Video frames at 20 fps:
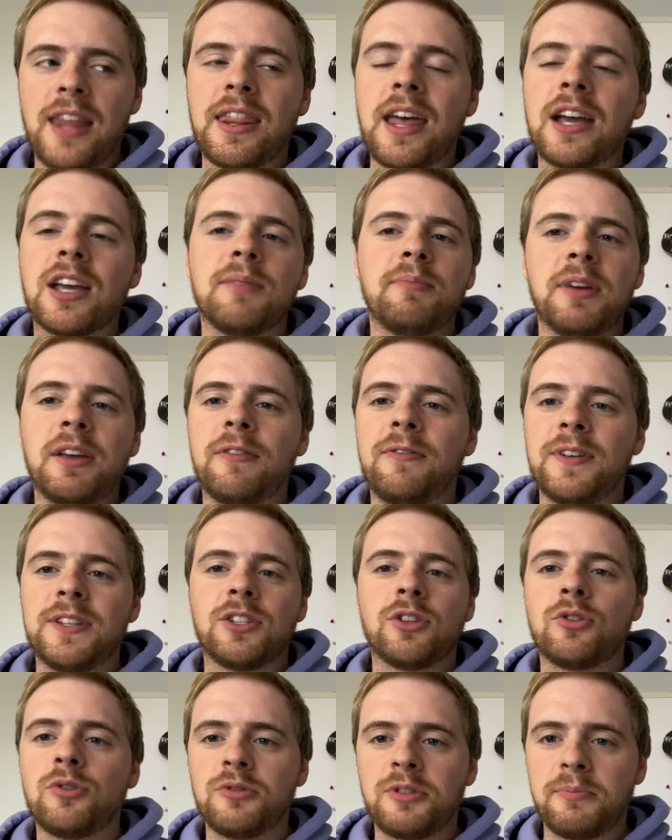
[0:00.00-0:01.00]
And that can be a
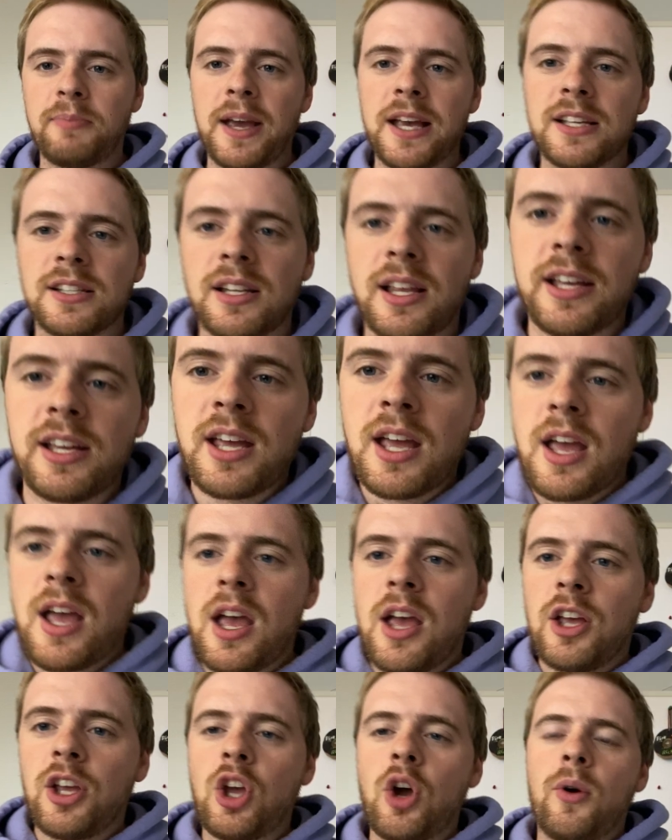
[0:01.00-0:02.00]
physical space, like
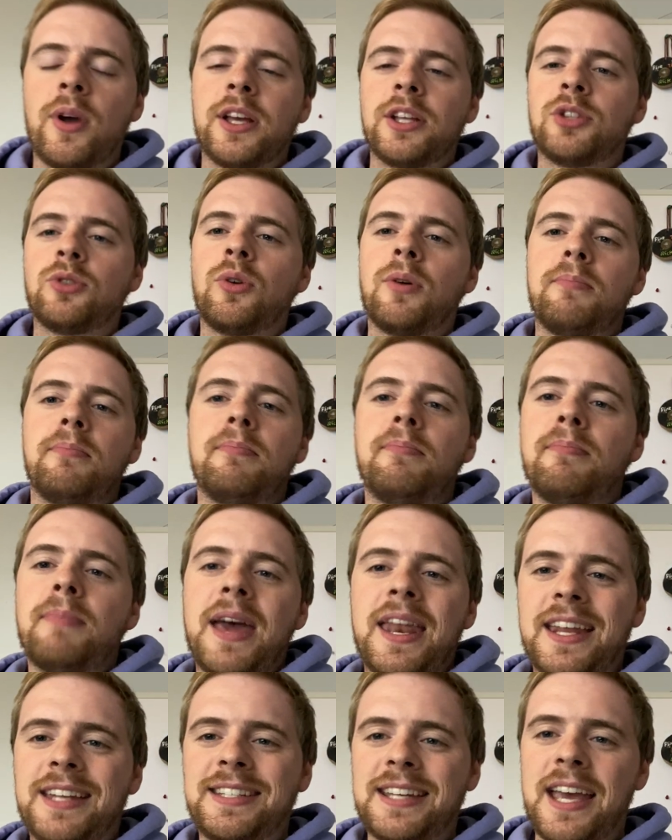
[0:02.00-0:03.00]
going into a
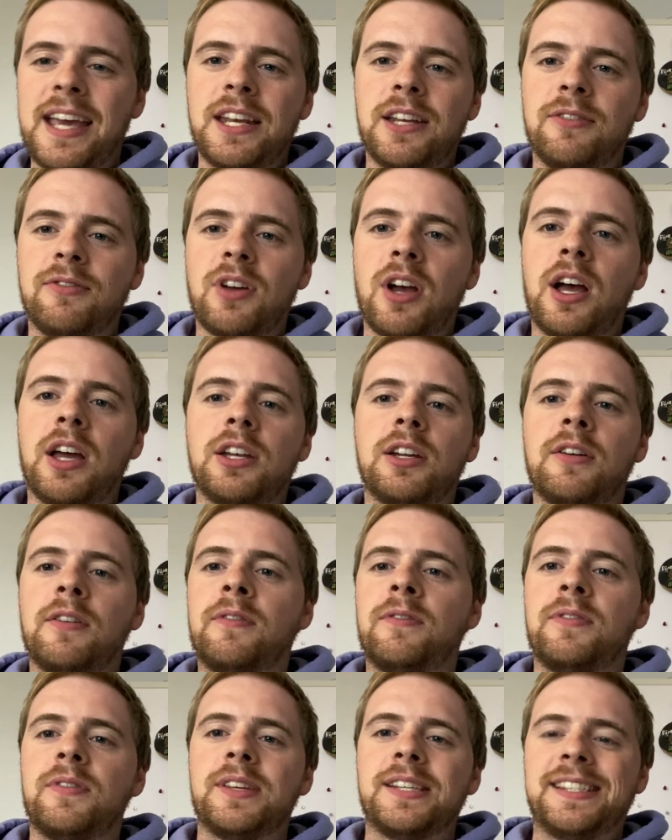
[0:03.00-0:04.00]
meditative kind of